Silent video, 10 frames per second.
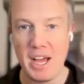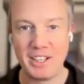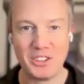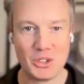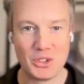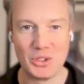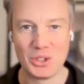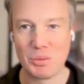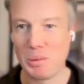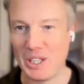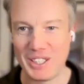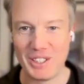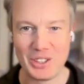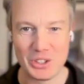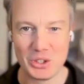aren't used to
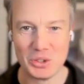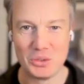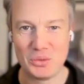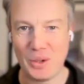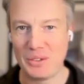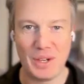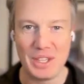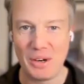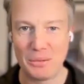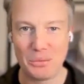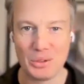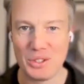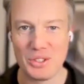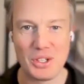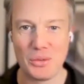spelunking through, find the right
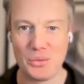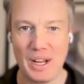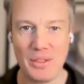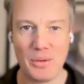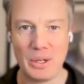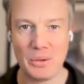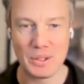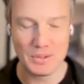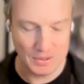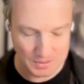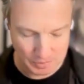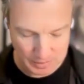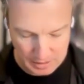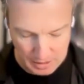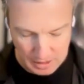filters to go and find the right audiences.
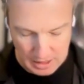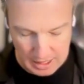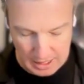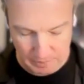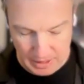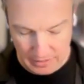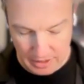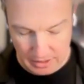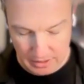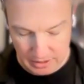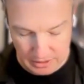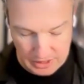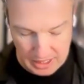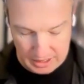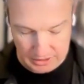And then the
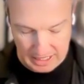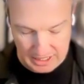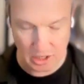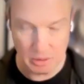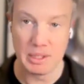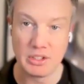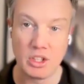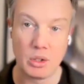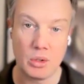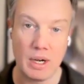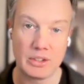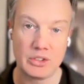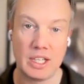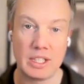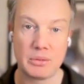second is actually the ability to go and create a
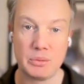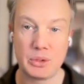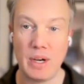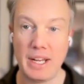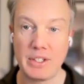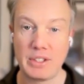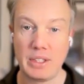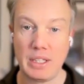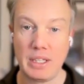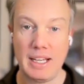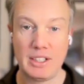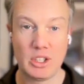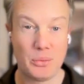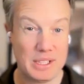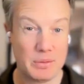study from scratch. And so
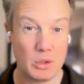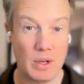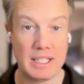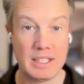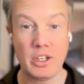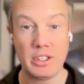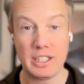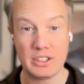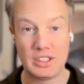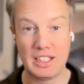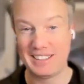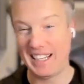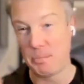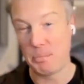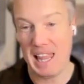effectively creating not only a
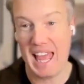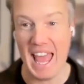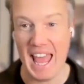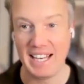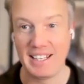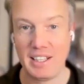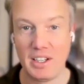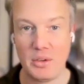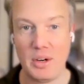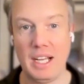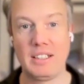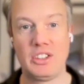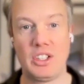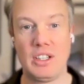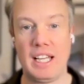study plan, right?
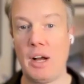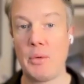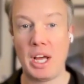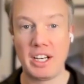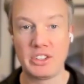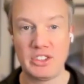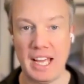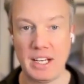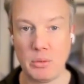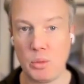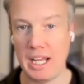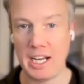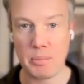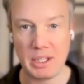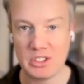So you're like, I want to understand what
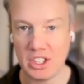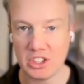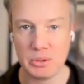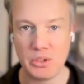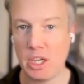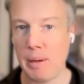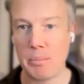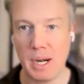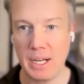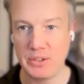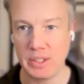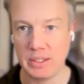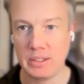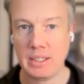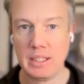enterprise customers think about
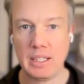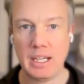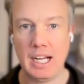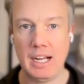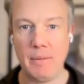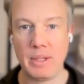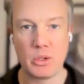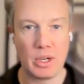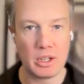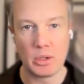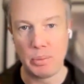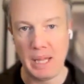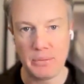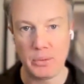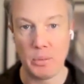pricing, and create a little
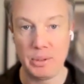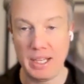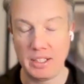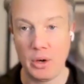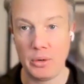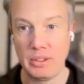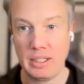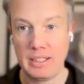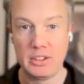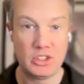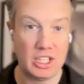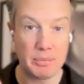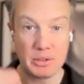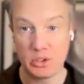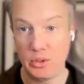plan for it, but then go and set
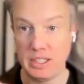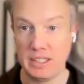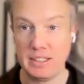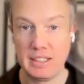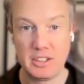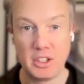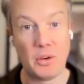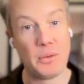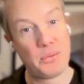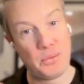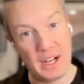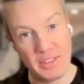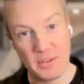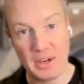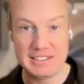up the screener, go and
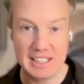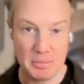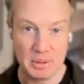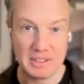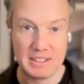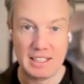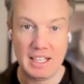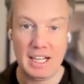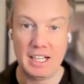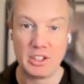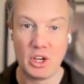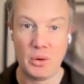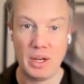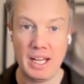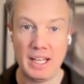find the right segment,
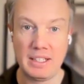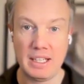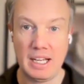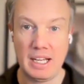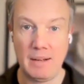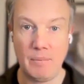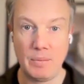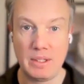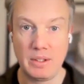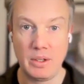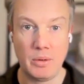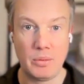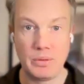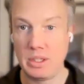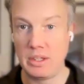go and
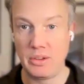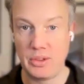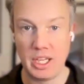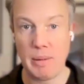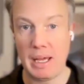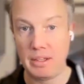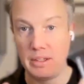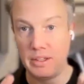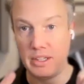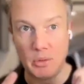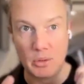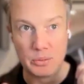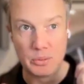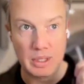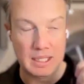think about the number
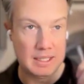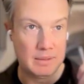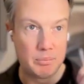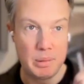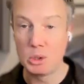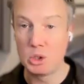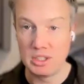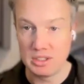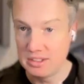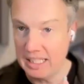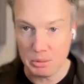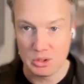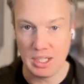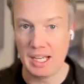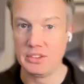of people, the sample
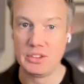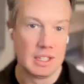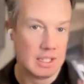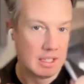size,